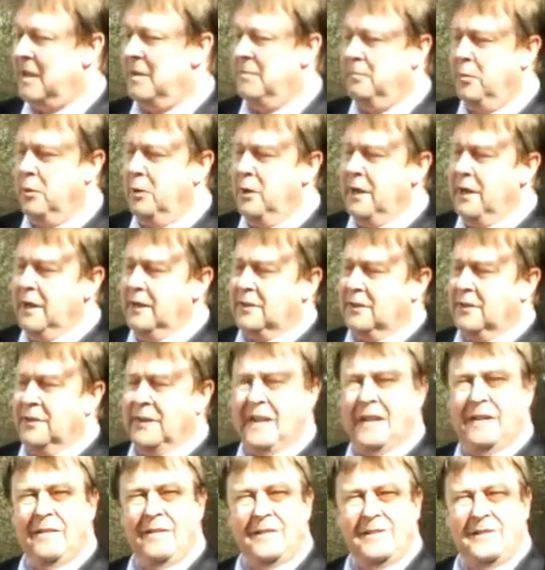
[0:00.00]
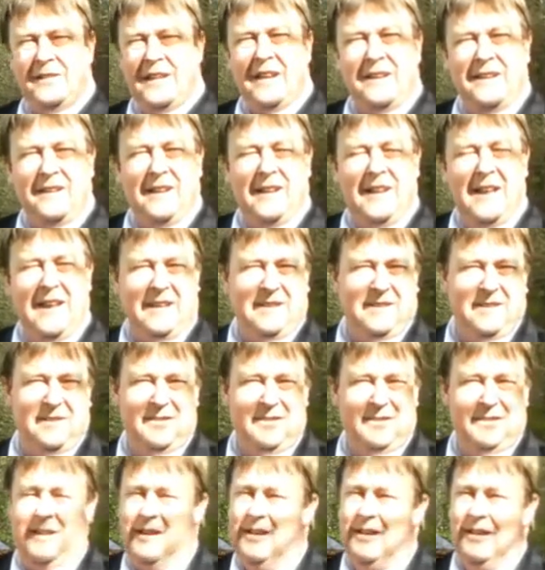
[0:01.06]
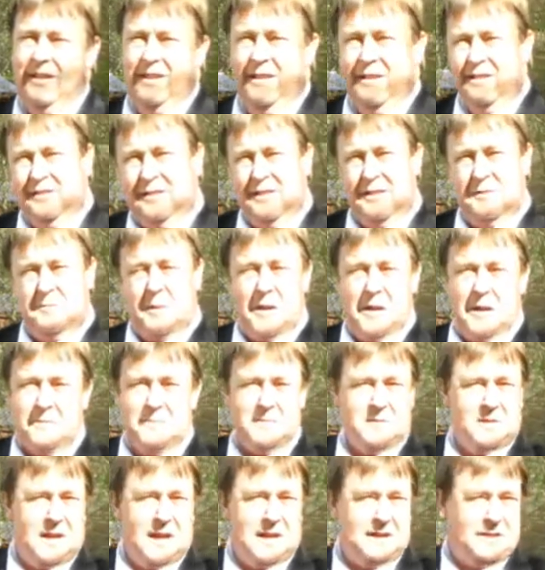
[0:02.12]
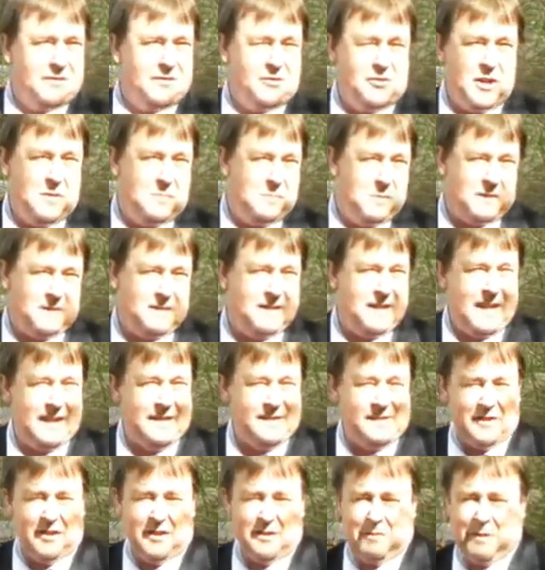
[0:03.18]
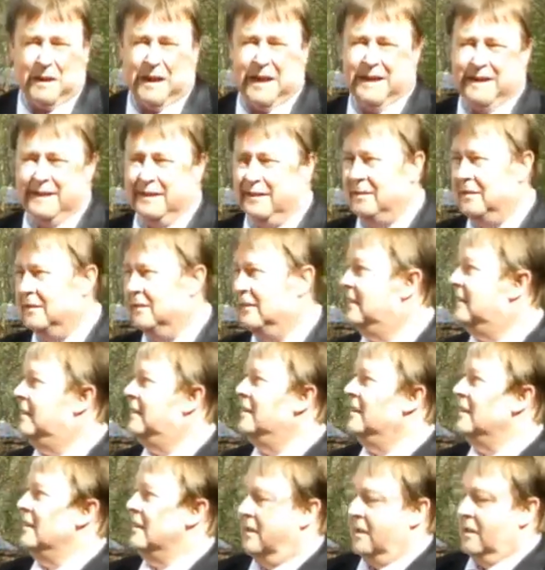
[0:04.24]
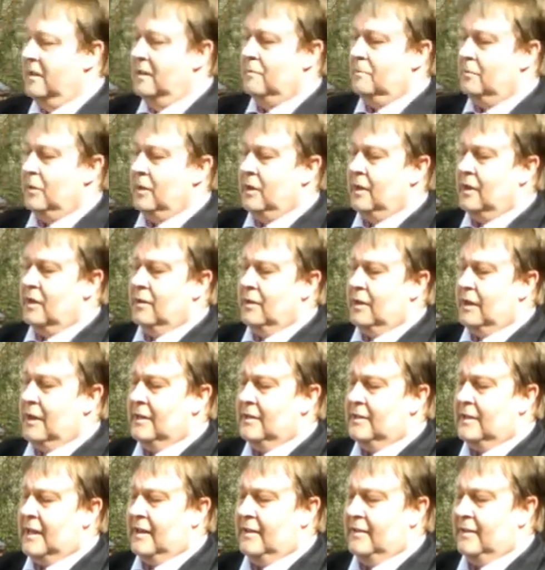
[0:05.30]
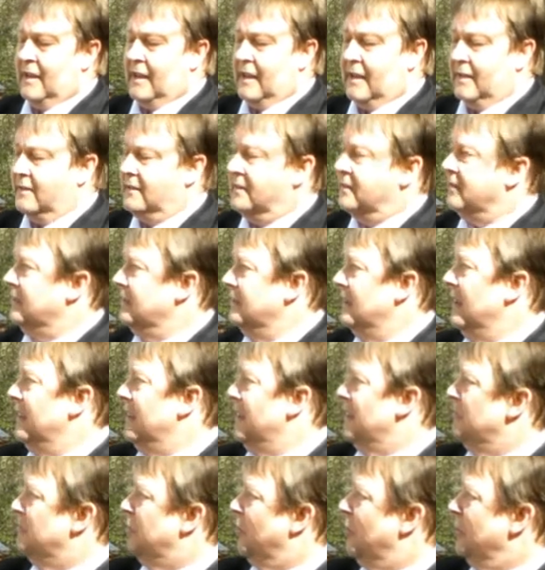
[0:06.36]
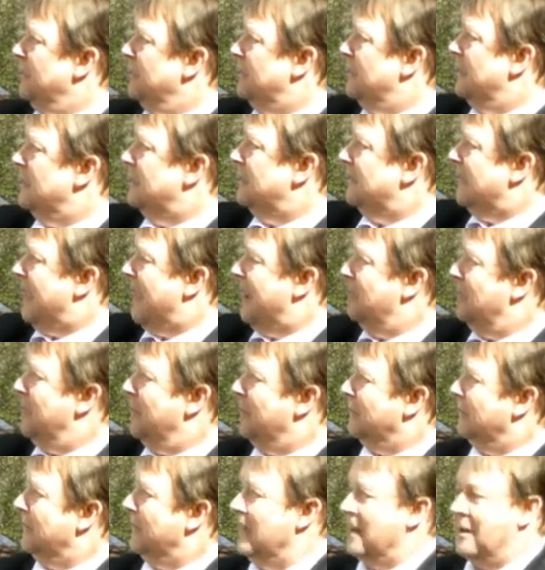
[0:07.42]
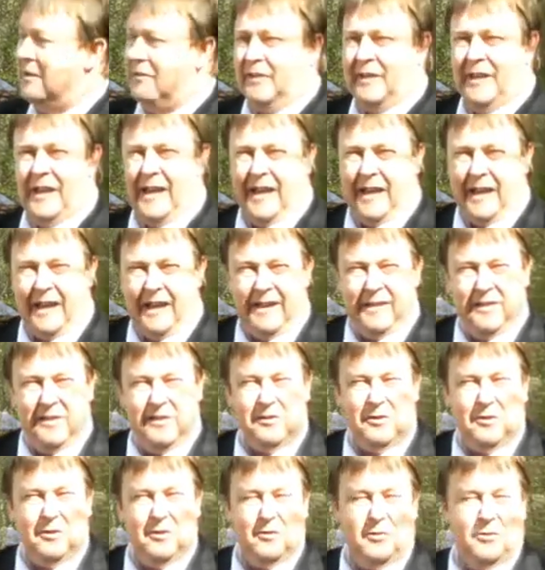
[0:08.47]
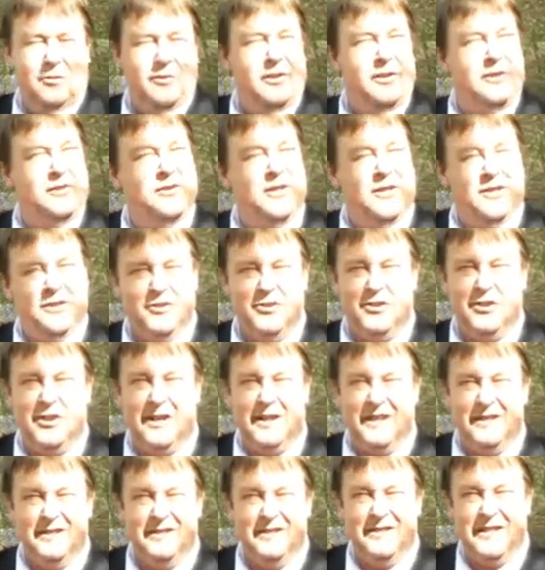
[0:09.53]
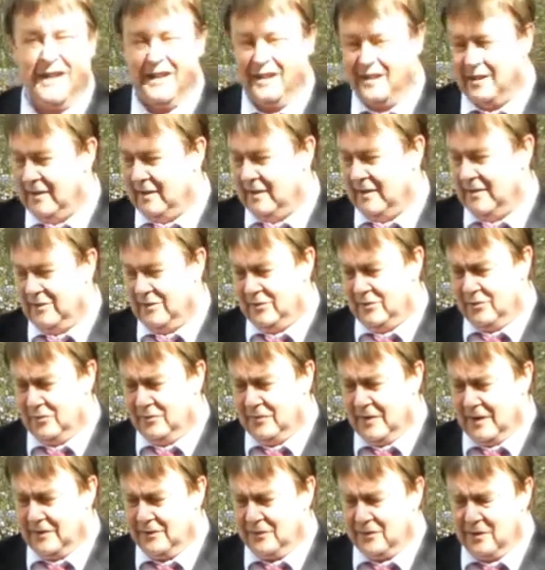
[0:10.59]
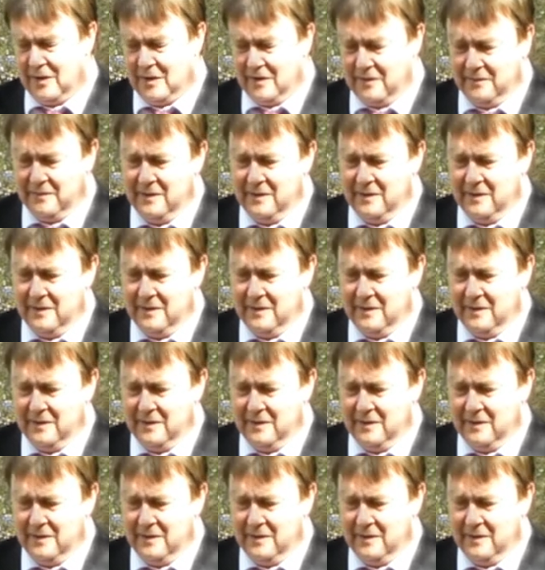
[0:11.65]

putting it on here instead of the lens, so this becomes like the cheapest lens on the planet, putting it on instead of this, and then pointing it at that building over there in this glorious sunshine to take a digital photograph.